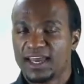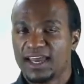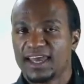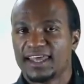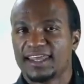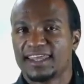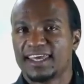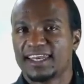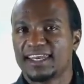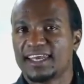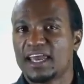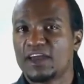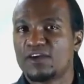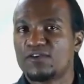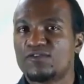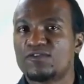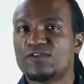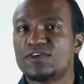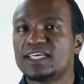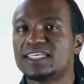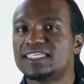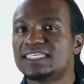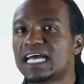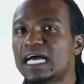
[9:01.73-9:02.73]
and that
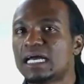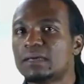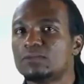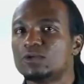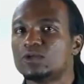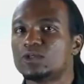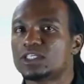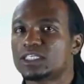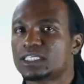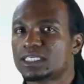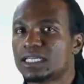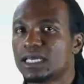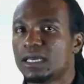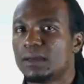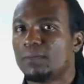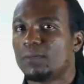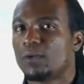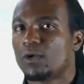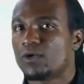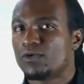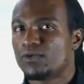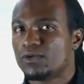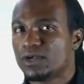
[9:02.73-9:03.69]
every time you slip or